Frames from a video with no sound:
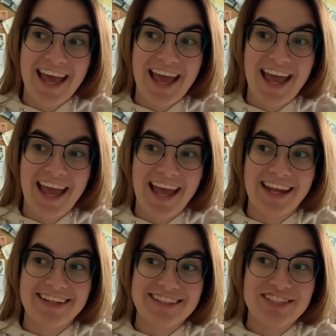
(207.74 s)

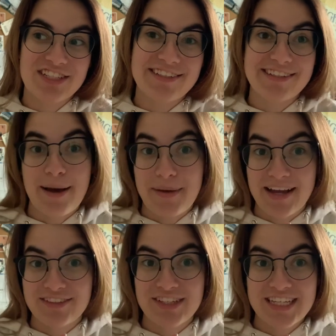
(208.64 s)
And she just got
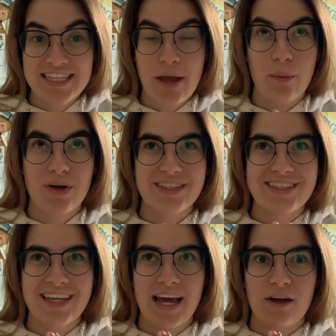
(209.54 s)
back to us and wants
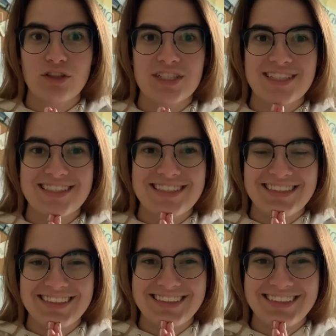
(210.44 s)
the couches
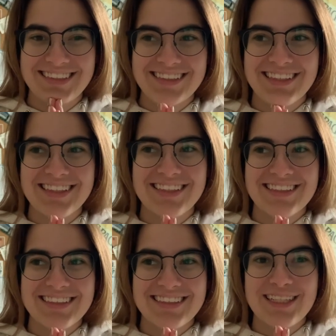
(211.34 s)

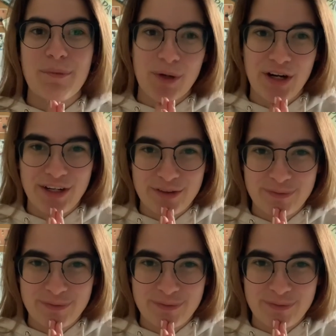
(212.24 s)
tomorrow.